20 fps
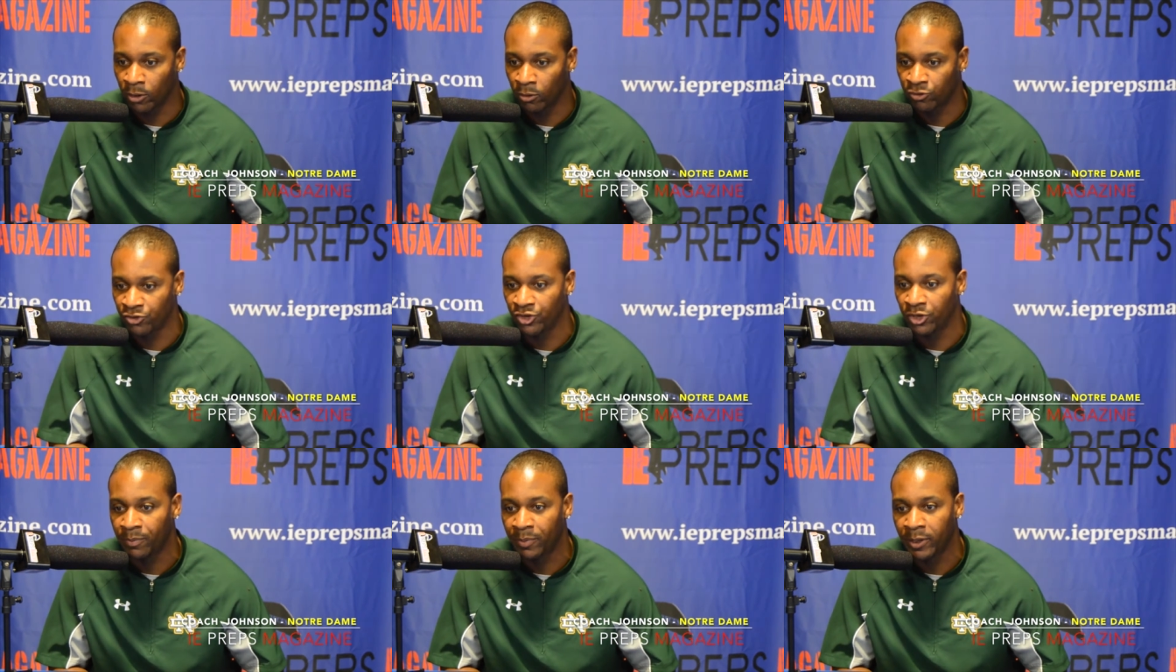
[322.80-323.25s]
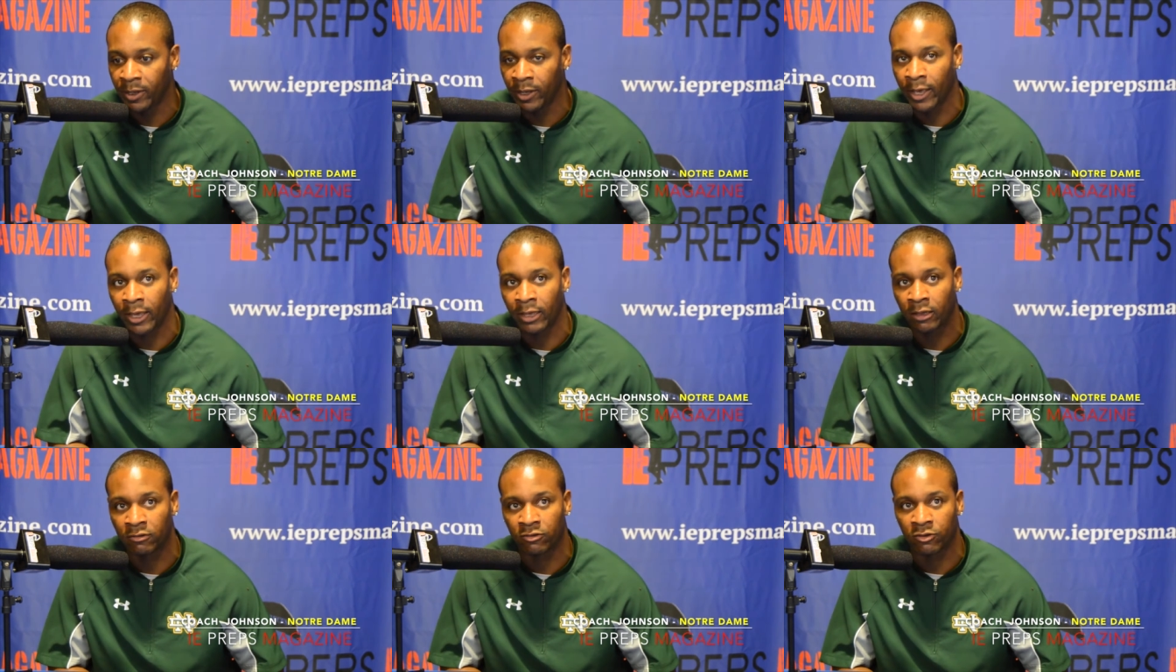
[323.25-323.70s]

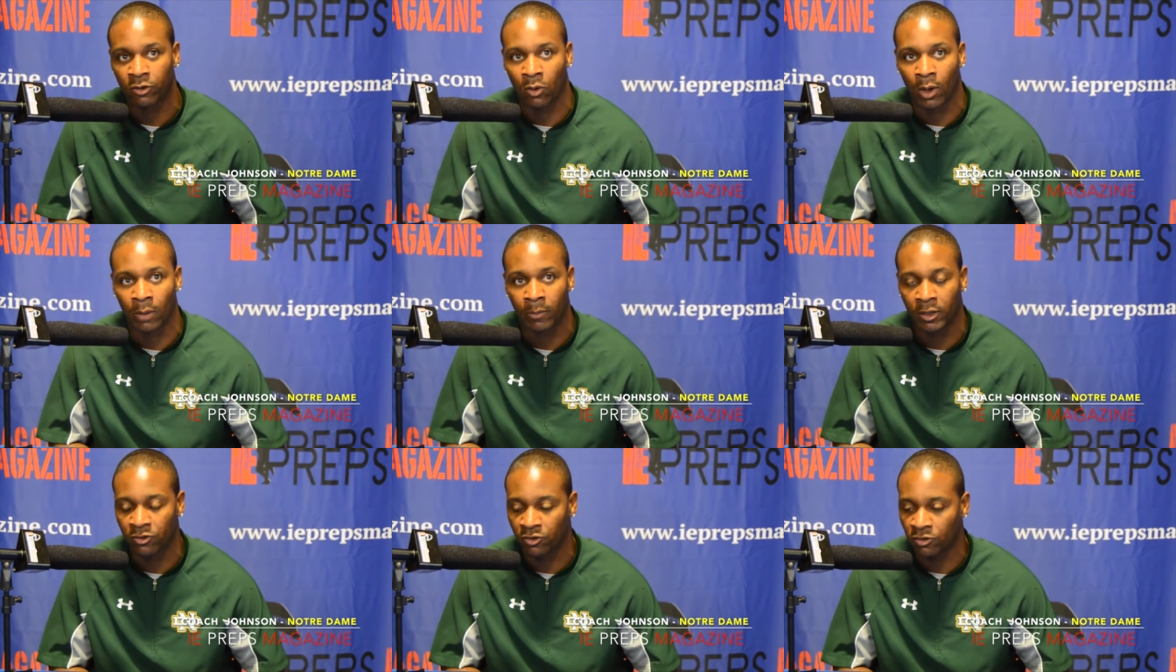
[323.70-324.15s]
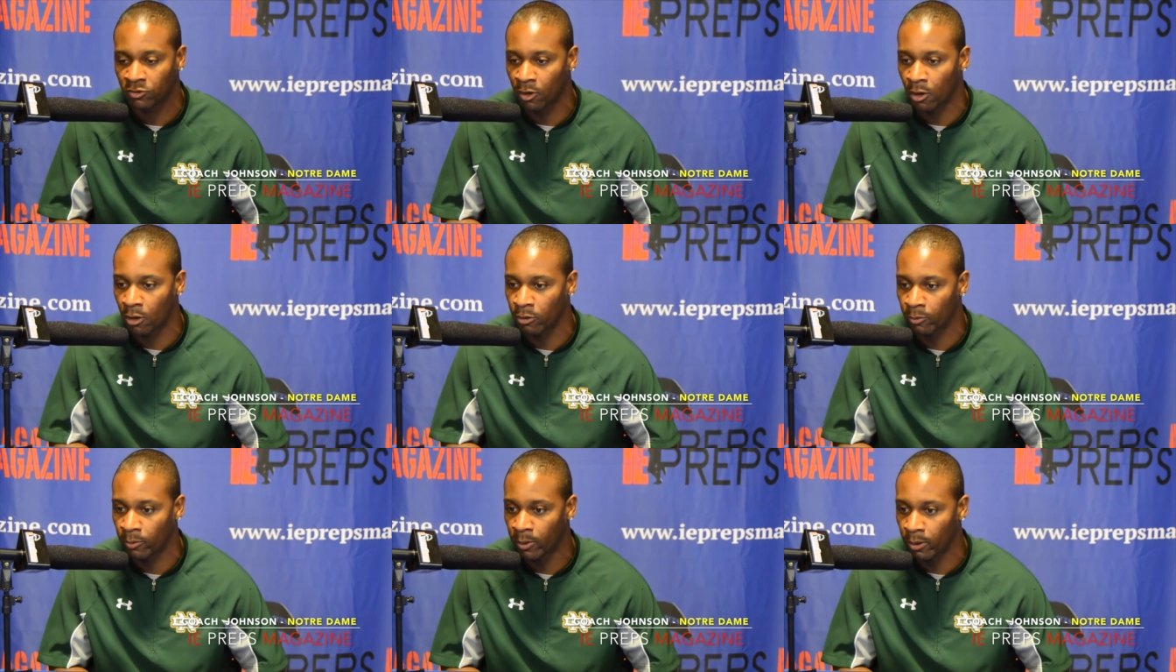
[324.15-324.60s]
GPA. So, just
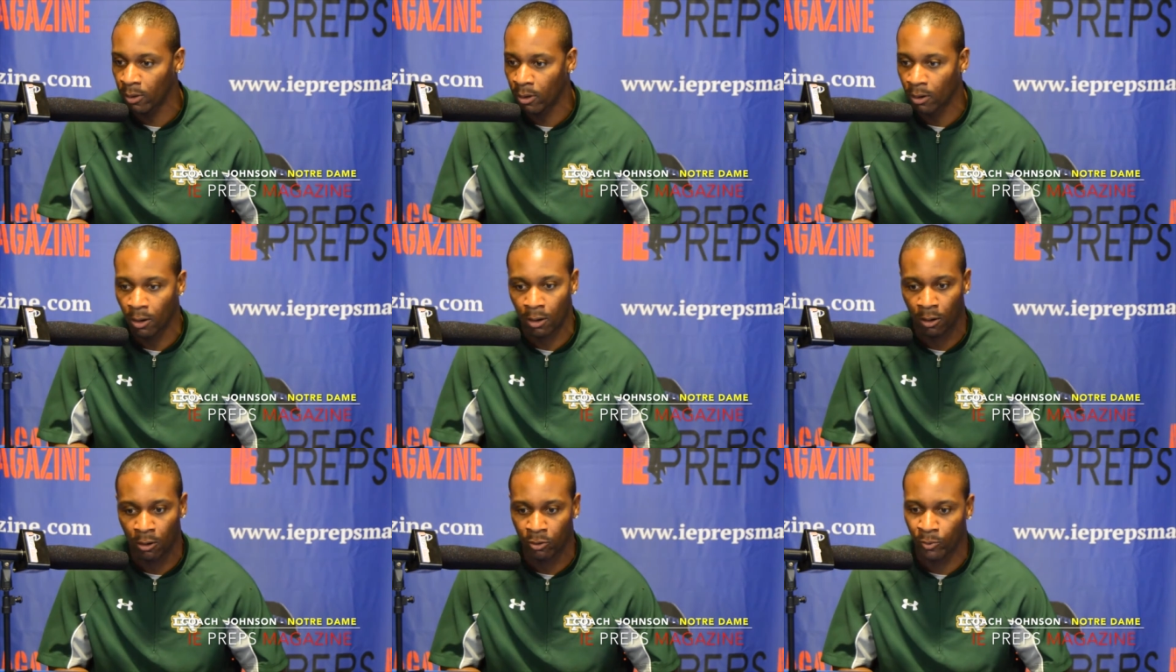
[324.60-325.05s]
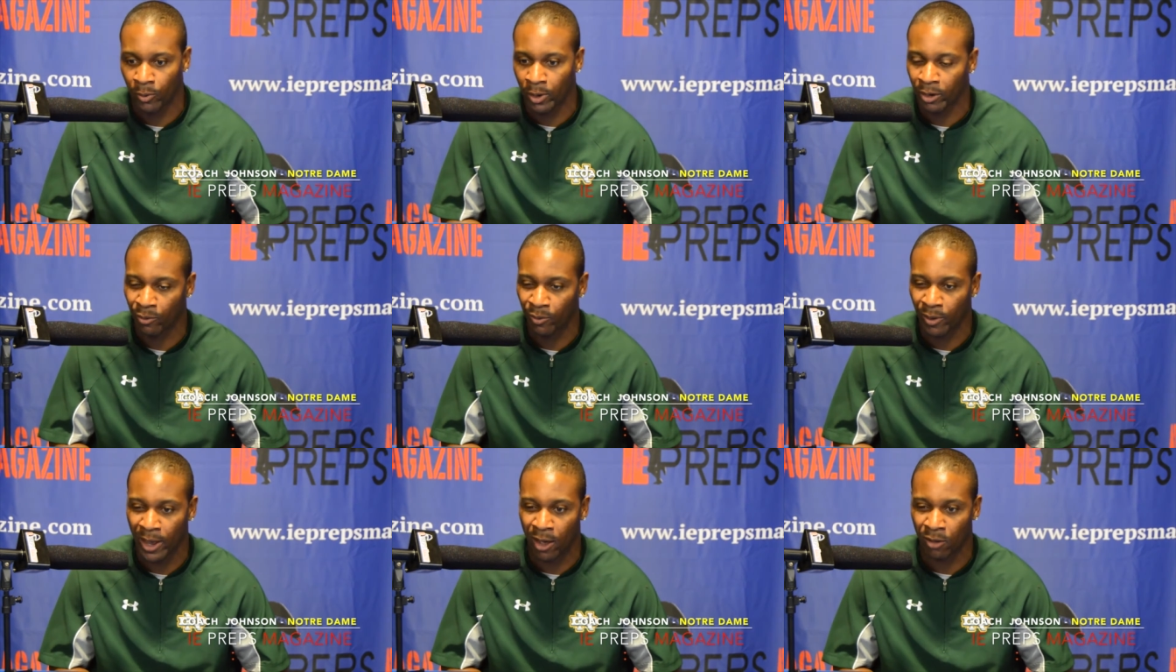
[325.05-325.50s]
all the way
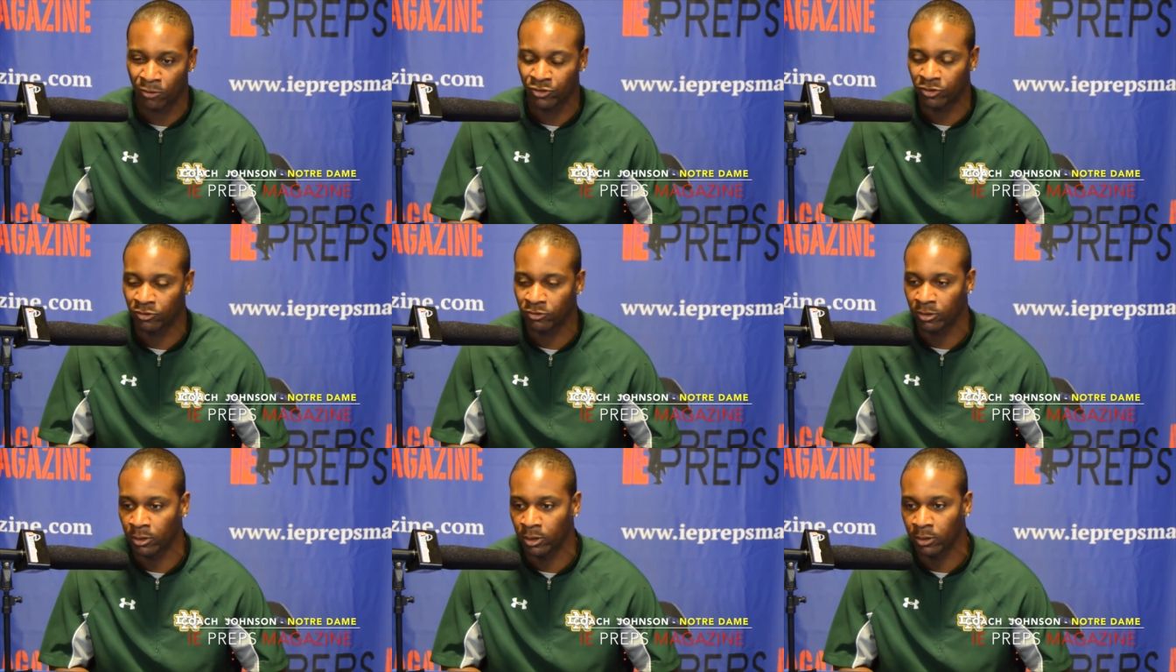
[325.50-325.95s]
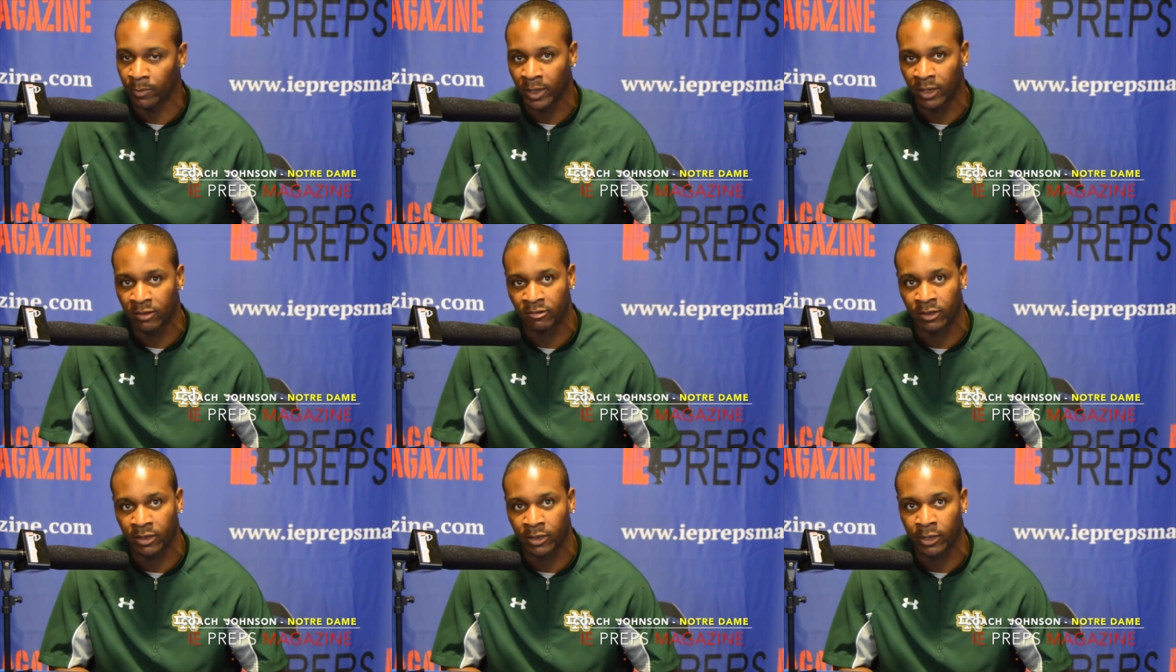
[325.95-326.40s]
around, just an
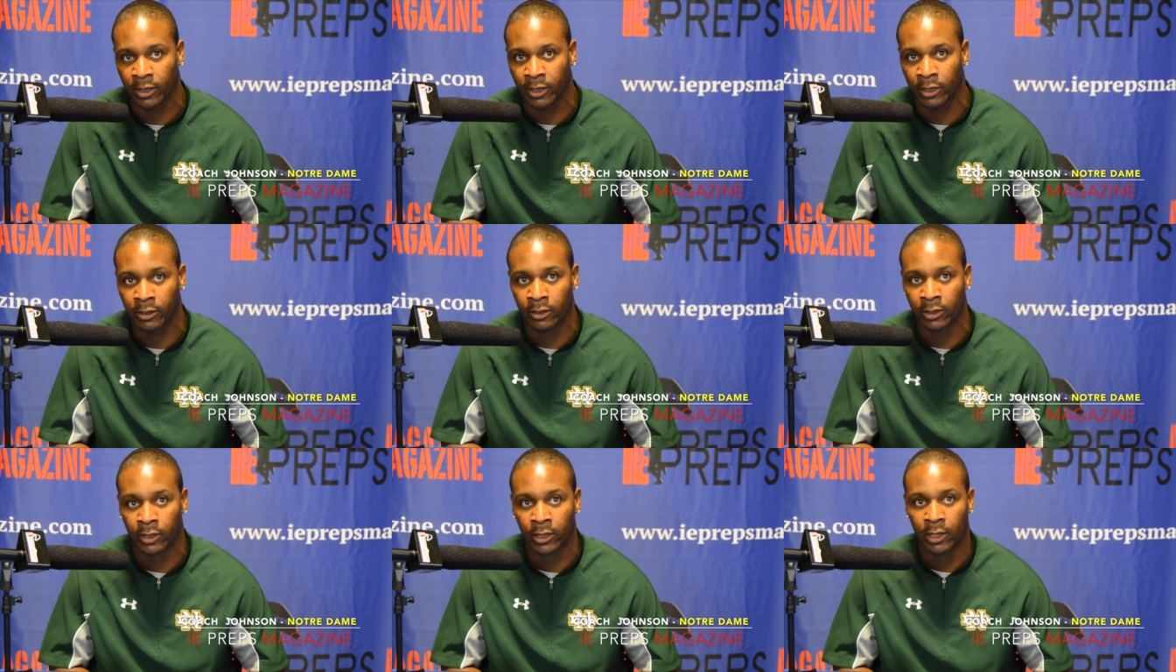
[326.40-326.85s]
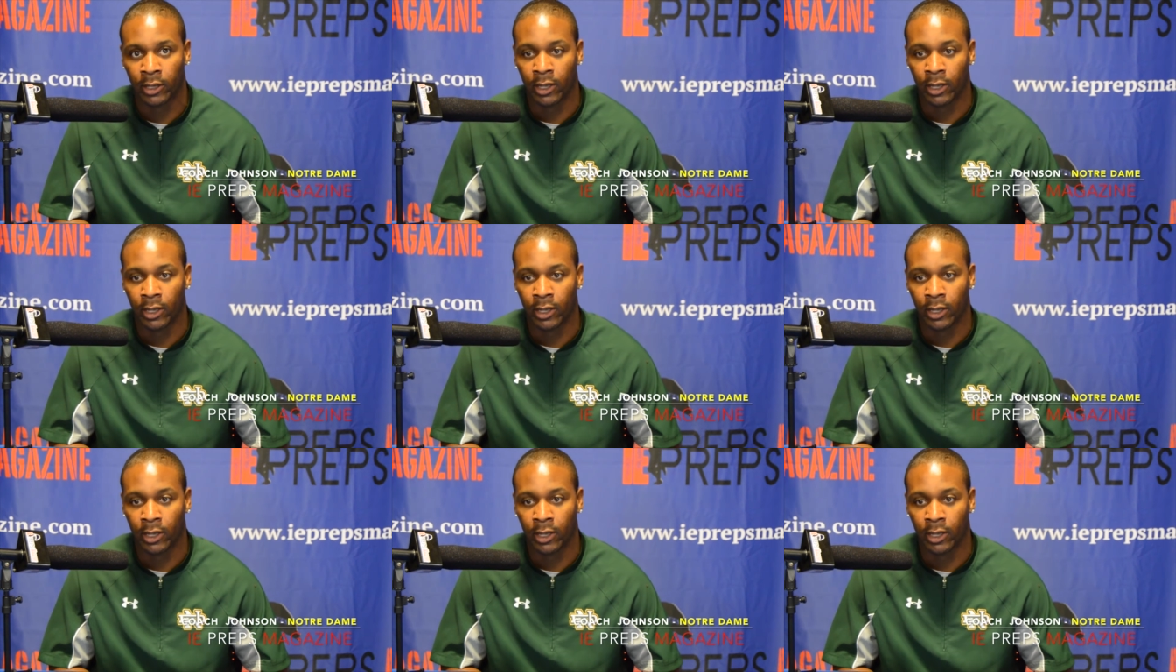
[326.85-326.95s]
amazing kid.